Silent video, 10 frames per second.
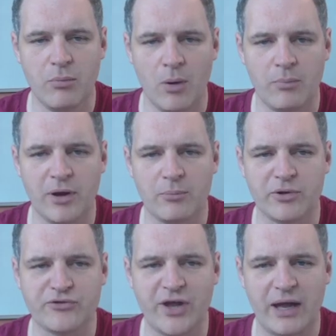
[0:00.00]
But
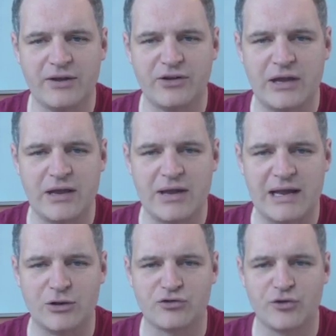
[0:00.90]
sir, it
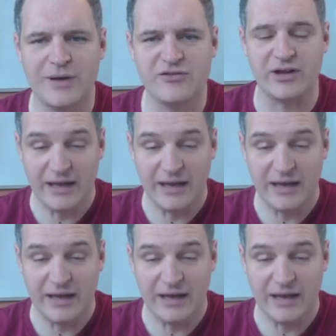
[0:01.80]
looks too easy.